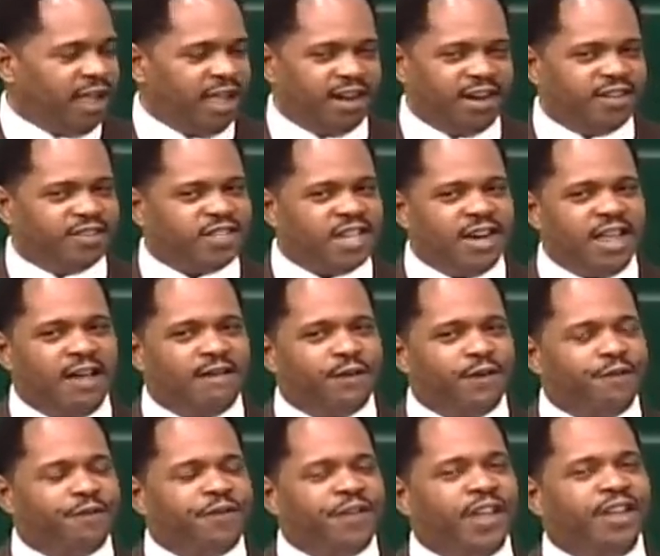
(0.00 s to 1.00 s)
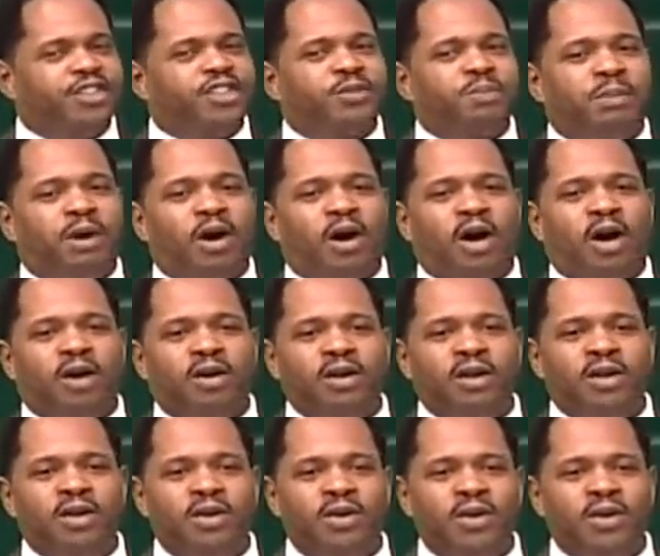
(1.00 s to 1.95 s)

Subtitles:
It is an ever fixed mark